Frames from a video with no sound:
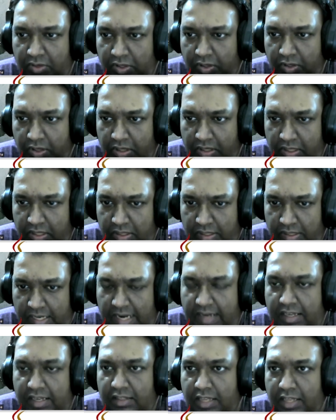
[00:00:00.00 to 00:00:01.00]
uh,
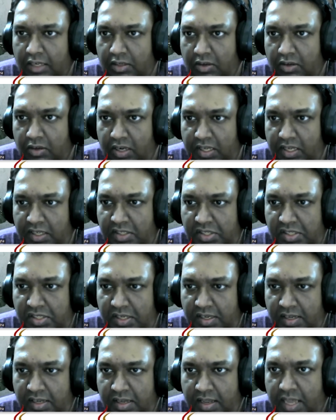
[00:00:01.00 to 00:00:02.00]
gaining that knowledge
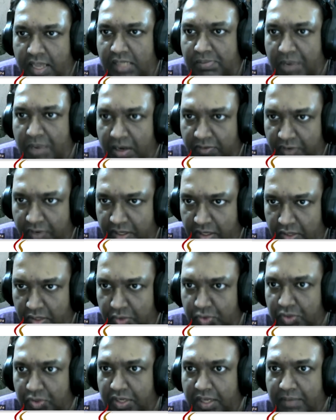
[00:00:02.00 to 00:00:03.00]
has benefited you
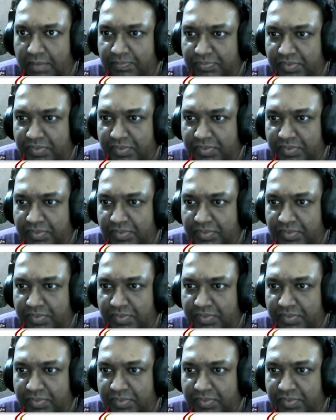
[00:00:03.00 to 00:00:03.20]
today.